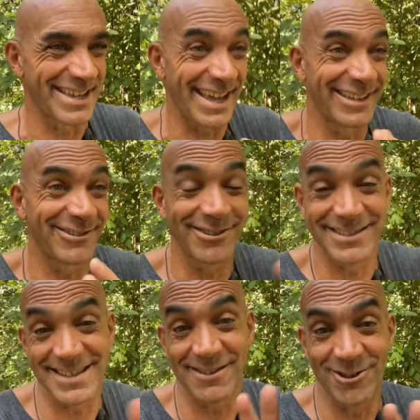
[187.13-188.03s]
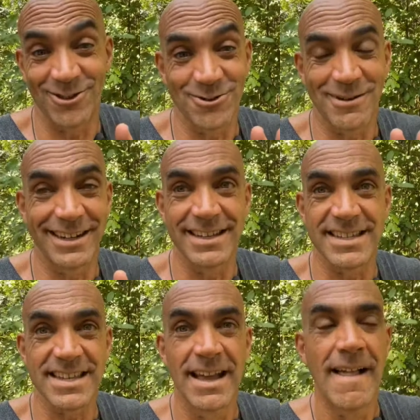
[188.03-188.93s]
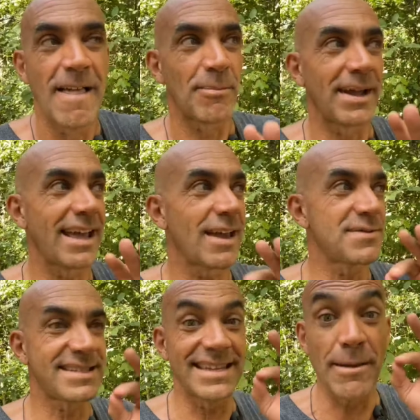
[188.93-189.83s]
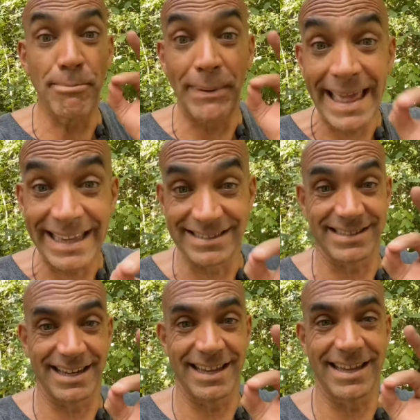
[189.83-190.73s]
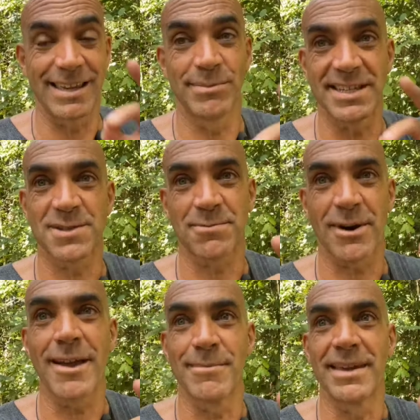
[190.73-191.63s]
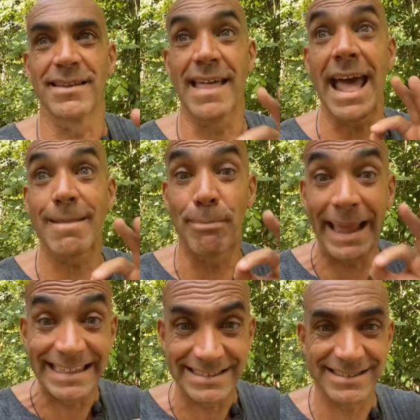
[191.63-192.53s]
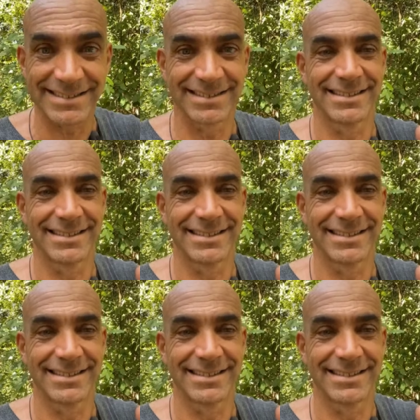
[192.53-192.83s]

I still don't know what it is. But I have seen a place that I keep describing. That place.